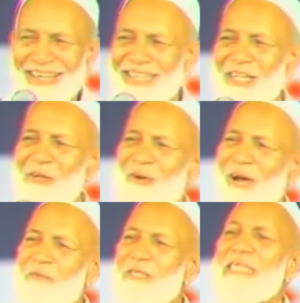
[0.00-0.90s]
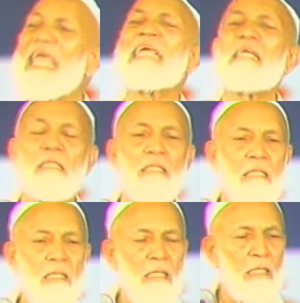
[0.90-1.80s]
He said, no, I was naked.
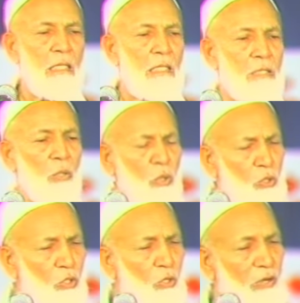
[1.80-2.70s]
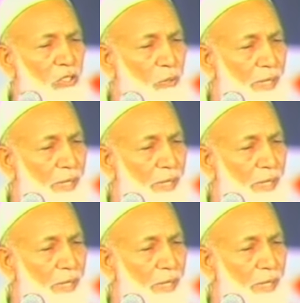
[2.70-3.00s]
So who told you you